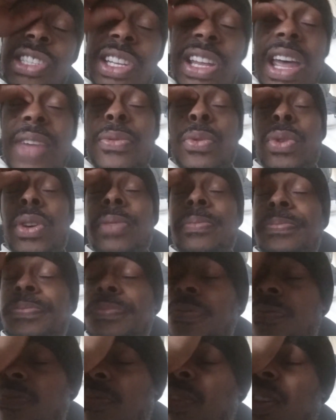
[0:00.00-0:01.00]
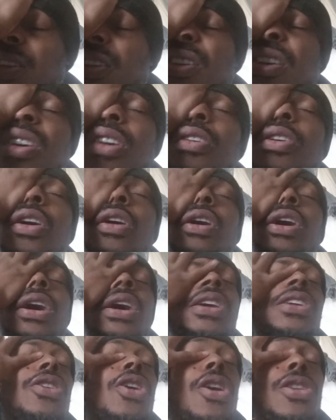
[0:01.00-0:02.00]
slavery.
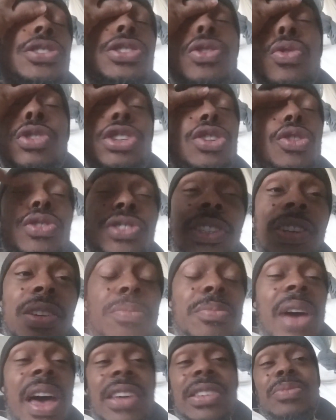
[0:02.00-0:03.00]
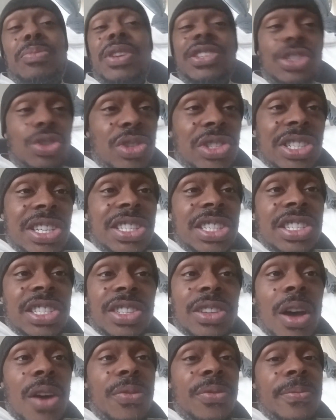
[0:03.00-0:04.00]
Okay, and also used them as mistresses and
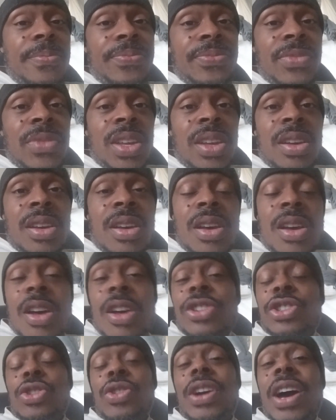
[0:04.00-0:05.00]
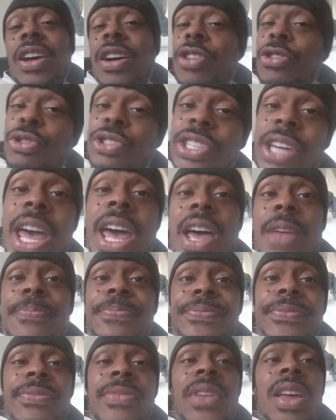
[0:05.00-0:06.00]
stuff. So you got to understand
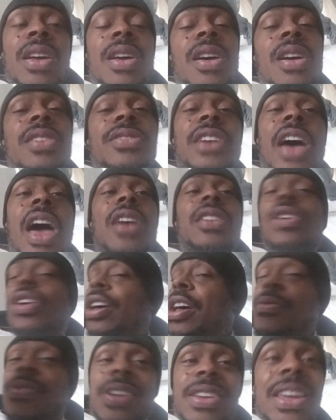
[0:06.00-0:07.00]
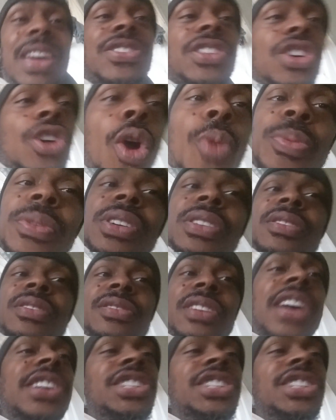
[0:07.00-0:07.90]
that even in Ethiopia, they